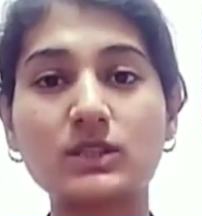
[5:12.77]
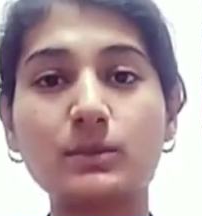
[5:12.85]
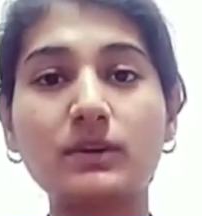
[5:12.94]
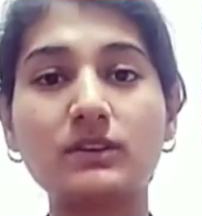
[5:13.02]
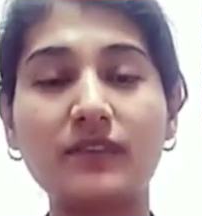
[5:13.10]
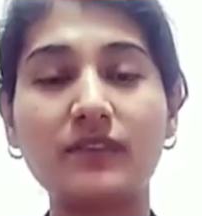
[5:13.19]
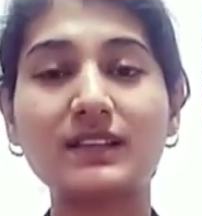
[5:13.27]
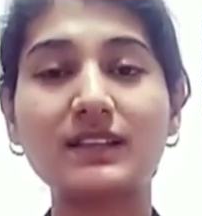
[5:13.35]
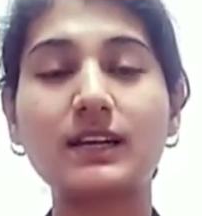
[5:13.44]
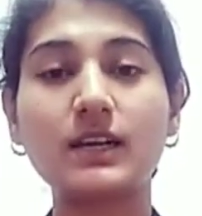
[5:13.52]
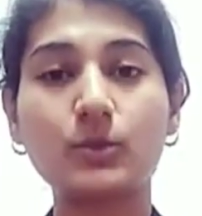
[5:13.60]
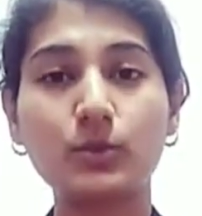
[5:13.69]
about the fact
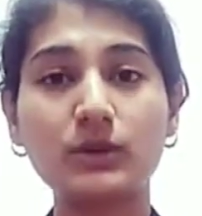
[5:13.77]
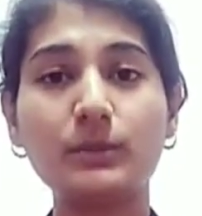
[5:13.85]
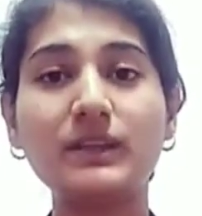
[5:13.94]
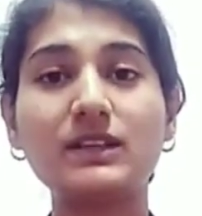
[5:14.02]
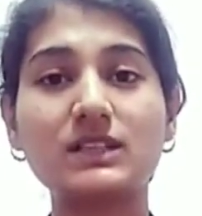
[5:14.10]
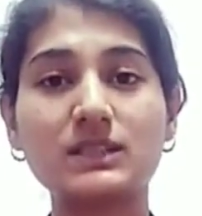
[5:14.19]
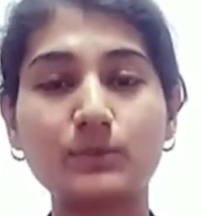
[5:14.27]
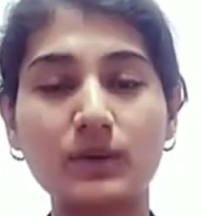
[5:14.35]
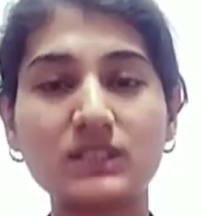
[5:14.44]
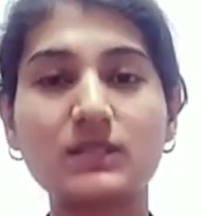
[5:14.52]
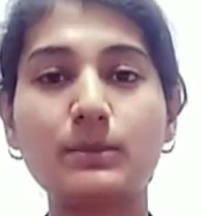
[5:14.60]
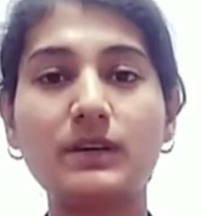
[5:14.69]
that it would be the
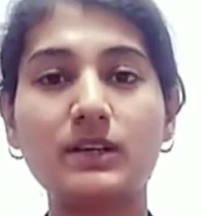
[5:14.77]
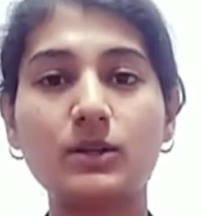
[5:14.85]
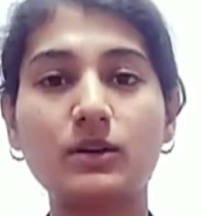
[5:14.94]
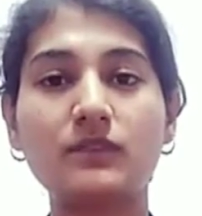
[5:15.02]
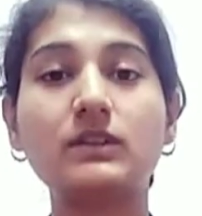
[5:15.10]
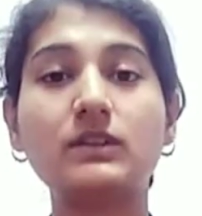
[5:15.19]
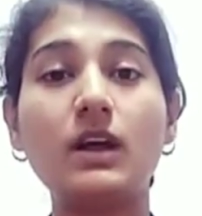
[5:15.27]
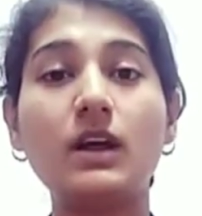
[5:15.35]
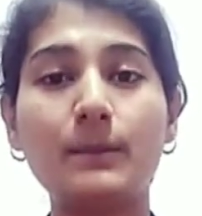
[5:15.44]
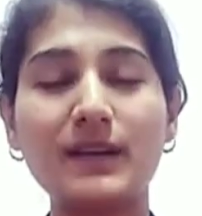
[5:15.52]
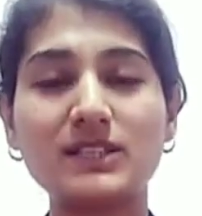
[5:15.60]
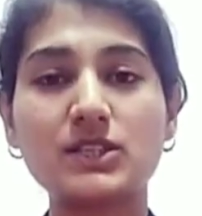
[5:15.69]
responsibility of the
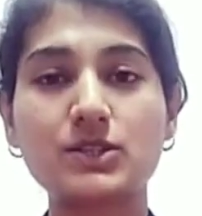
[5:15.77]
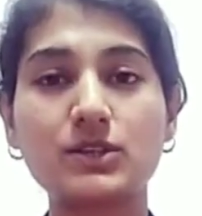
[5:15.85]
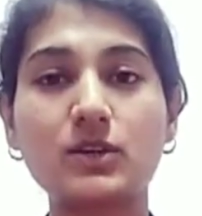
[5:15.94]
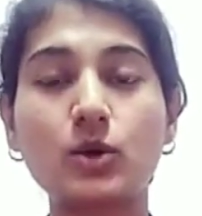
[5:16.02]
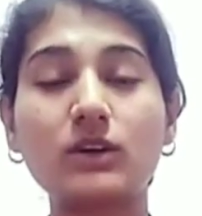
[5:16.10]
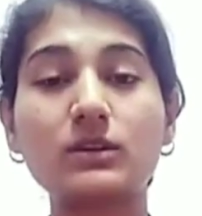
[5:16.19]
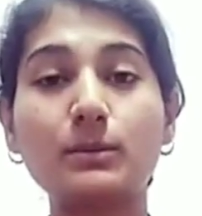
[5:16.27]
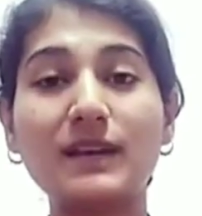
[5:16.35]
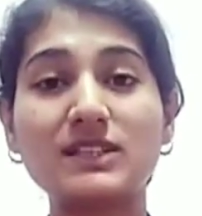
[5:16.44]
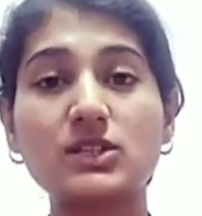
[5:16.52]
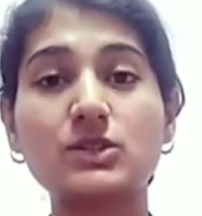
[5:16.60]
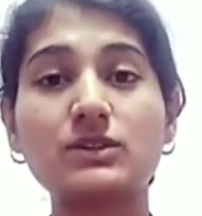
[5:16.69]
magistrate, or the
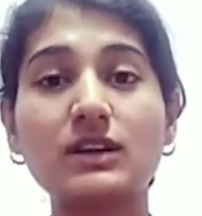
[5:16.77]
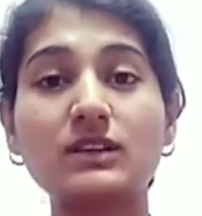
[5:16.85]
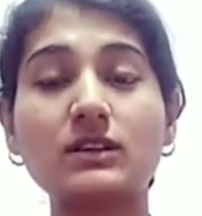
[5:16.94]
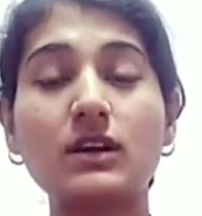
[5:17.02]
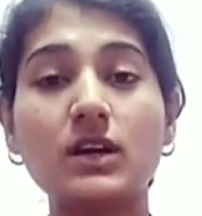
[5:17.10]
magistrate